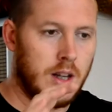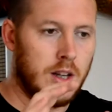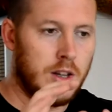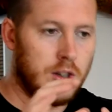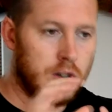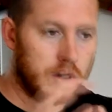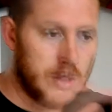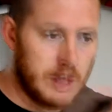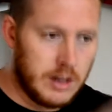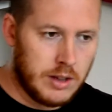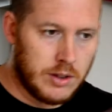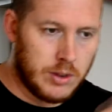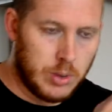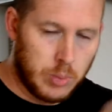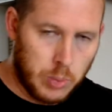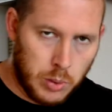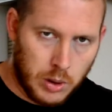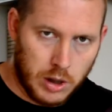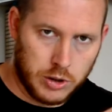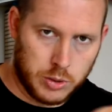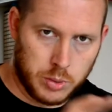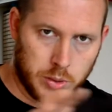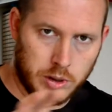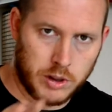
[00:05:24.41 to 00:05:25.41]
You need to
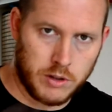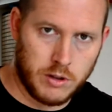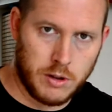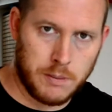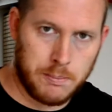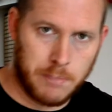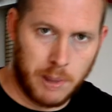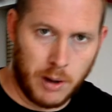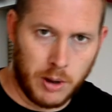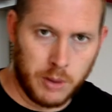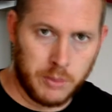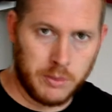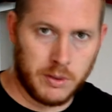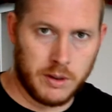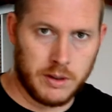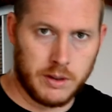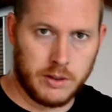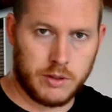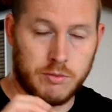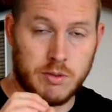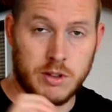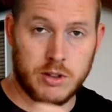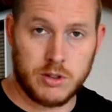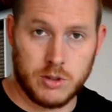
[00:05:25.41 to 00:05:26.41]
watch what your
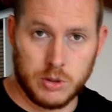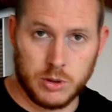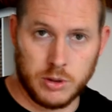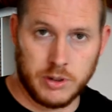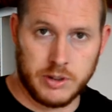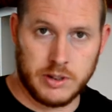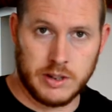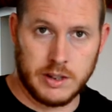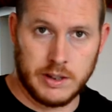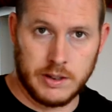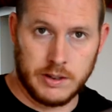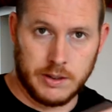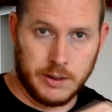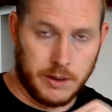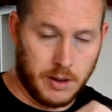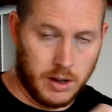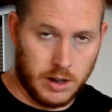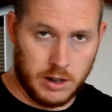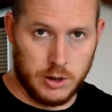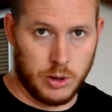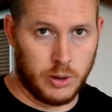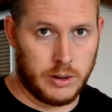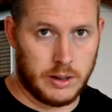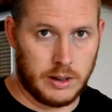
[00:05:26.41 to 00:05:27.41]
opponent's resources
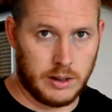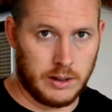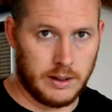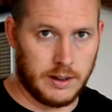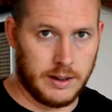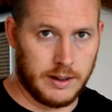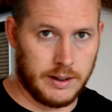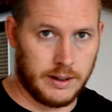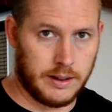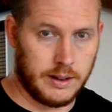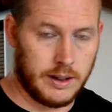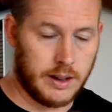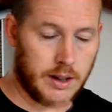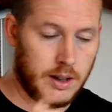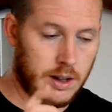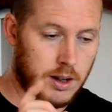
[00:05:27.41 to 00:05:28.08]
are looking like,